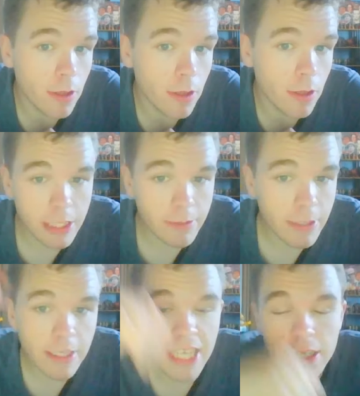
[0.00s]
next
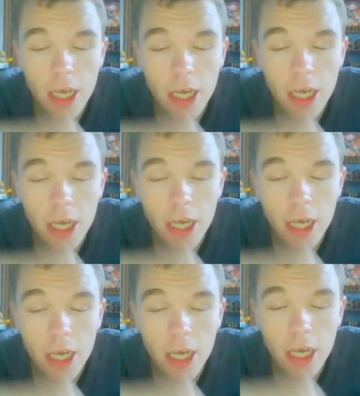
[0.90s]
week, Dad's Army
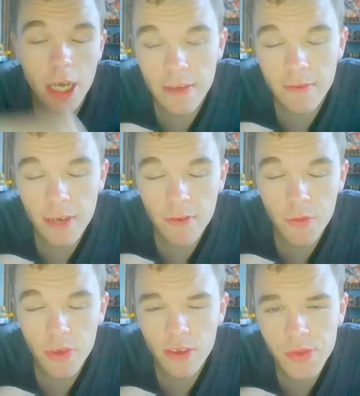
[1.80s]
DVD
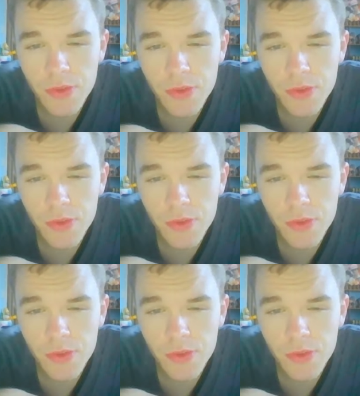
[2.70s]
reviews.